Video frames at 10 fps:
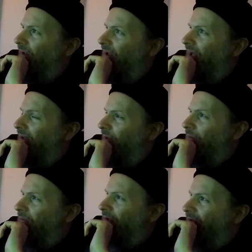Yeah, and they
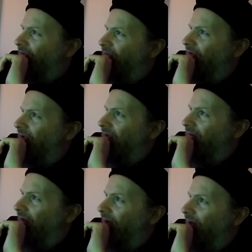would release a second
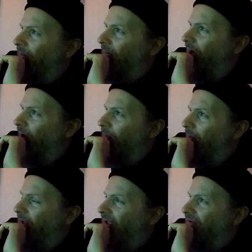
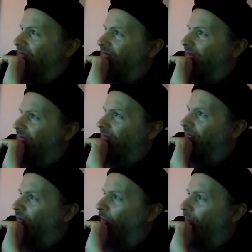album in
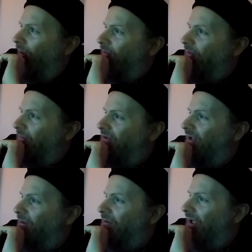1974, simply
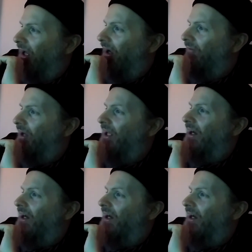titled Live,